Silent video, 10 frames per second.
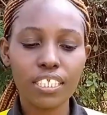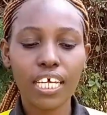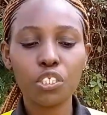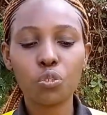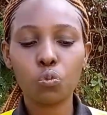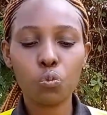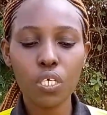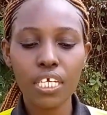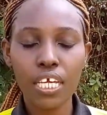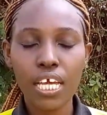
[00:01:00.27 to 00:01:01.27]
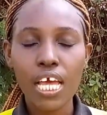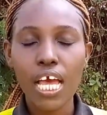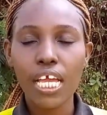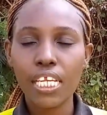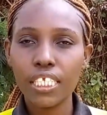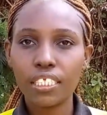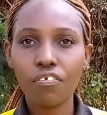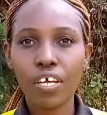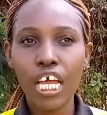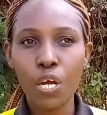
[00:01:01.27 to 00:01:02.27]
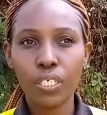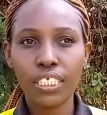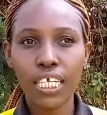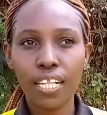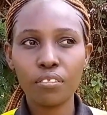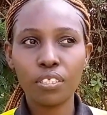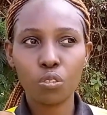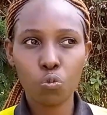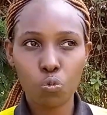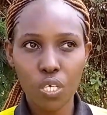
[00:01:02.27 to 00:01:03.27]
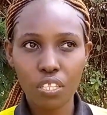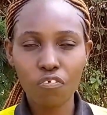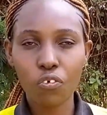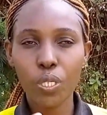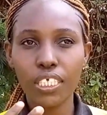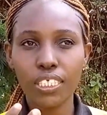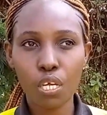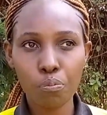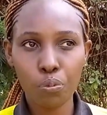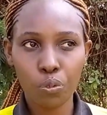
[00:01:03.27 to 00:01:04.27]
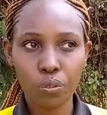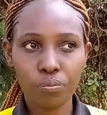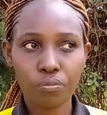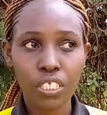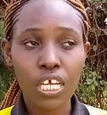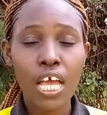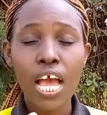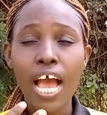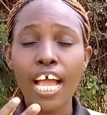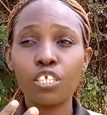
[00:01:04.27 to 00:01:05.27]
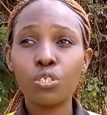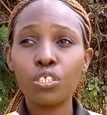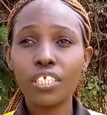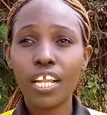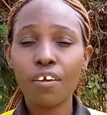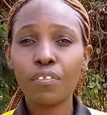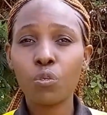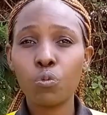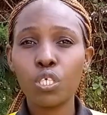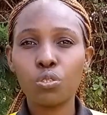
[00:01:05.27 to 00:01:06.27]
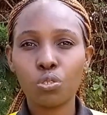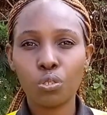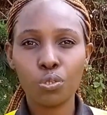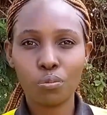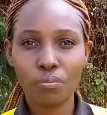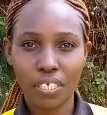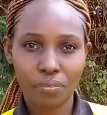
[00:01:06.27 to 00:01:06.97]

that we identify ourselves with. For example, I don't love the way you talk to me.